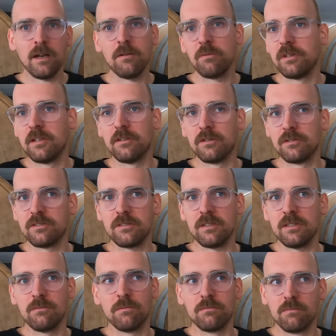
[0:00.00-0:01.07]
We need to
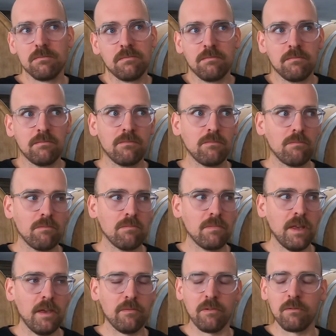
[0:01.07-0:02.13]
see
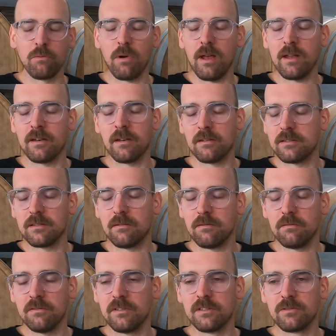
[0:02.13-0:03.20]
if and when
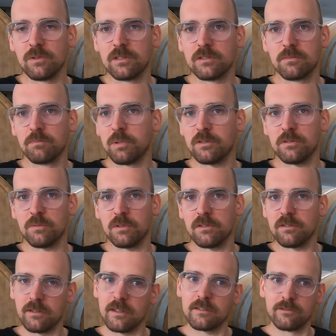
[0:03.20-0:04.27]
this was
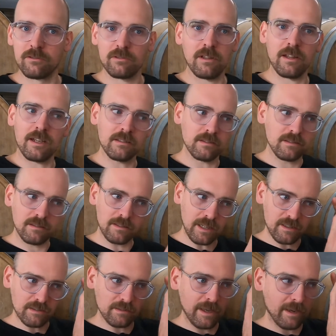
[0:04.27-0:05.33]
possible. So
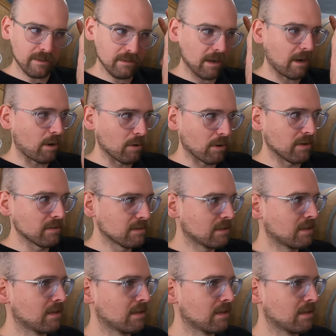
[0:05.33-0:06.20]
that is like our